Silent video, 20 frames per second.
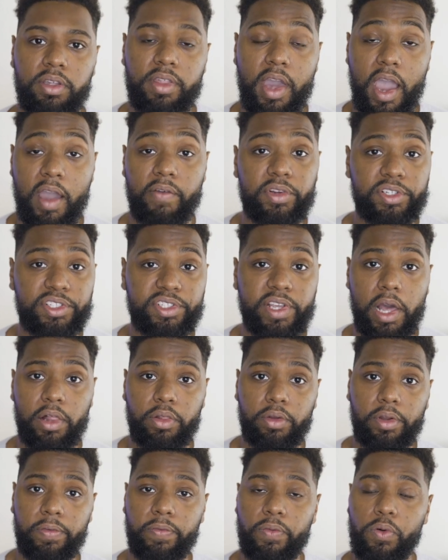The average
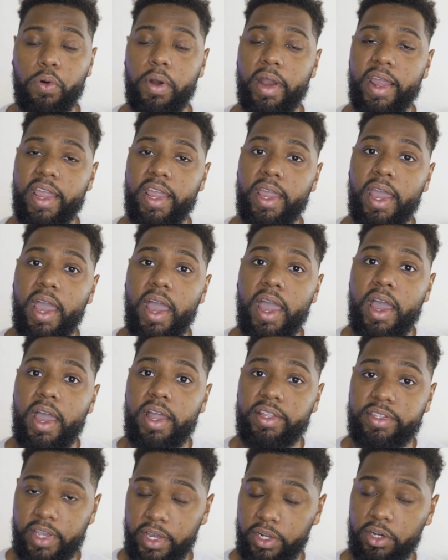salary for a
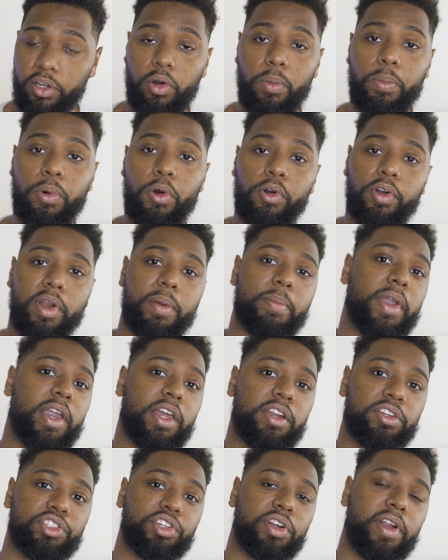technical program
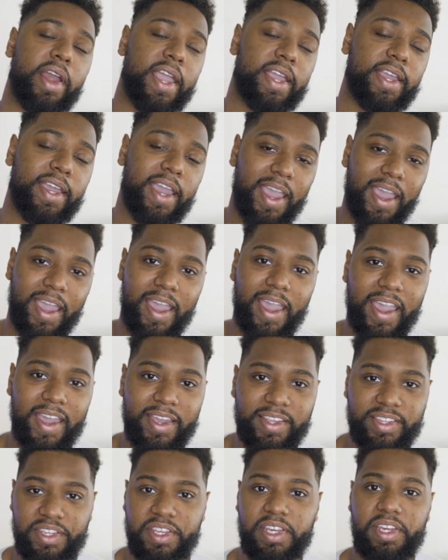manager, AKA
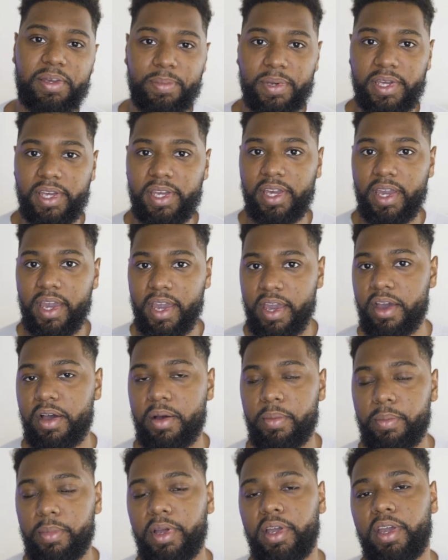a
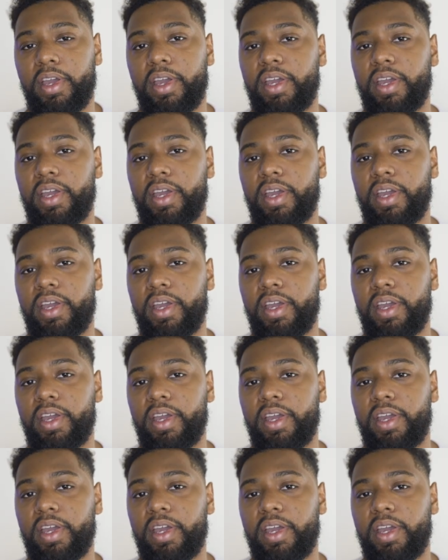TPM,